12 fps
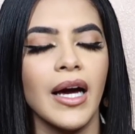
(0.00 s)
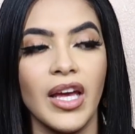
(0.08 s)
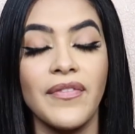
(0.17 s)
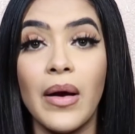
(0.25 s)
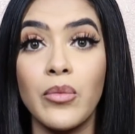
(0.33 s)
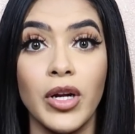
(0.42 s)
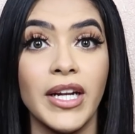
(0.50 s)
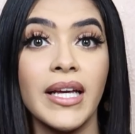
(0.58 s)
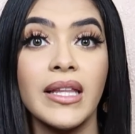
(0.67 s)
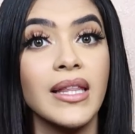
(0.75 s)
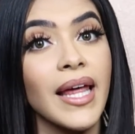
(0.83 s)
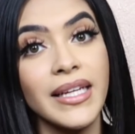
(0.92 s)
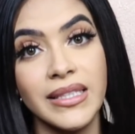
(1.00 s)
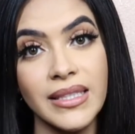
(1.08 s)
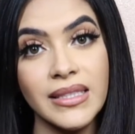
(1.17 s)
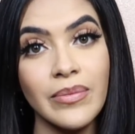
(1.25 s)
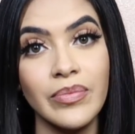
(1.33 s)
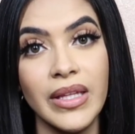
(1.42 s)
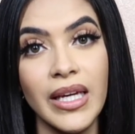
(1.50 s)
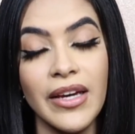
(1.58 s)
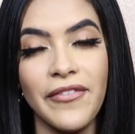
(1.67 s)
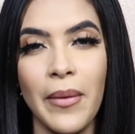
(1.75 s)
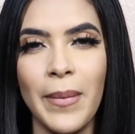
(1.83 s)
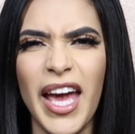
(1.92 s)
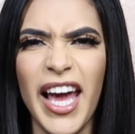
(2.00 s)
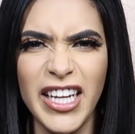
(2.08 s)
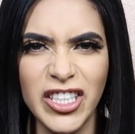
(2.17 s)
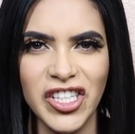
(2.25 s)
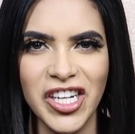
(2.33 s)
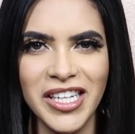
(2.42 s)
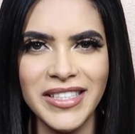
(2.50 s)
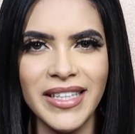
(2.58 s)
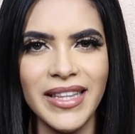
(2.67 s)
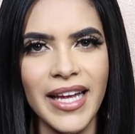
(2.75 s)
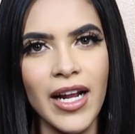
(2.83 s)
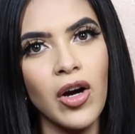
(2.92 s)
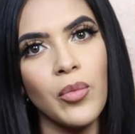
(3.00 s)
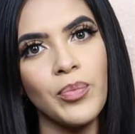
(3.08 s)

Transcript: if I'm running late to something, if I'm anxious, then I'll